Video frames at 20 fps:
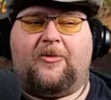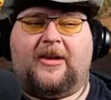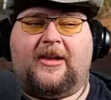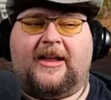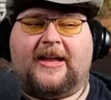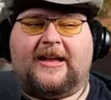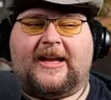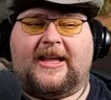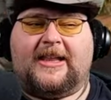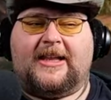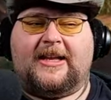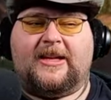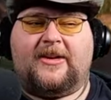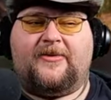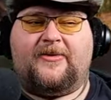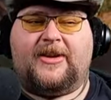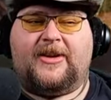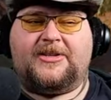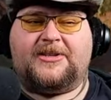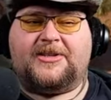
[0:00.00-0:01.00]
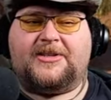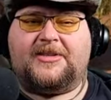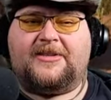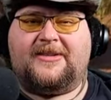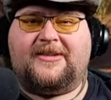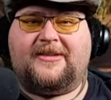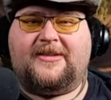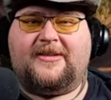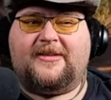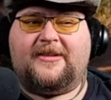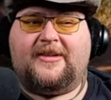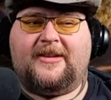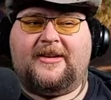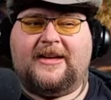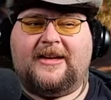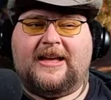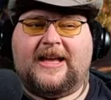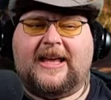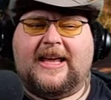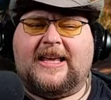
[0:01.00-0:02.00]
really like Alien Invasion.
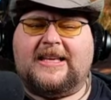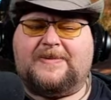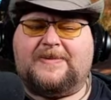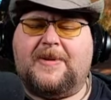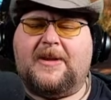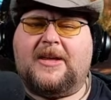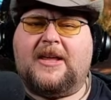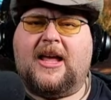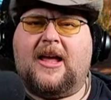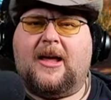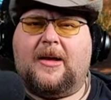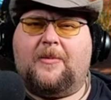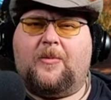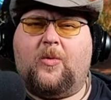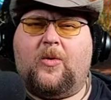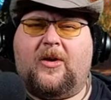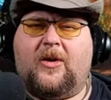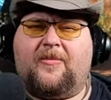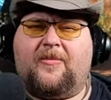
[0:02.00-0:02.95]
He's become one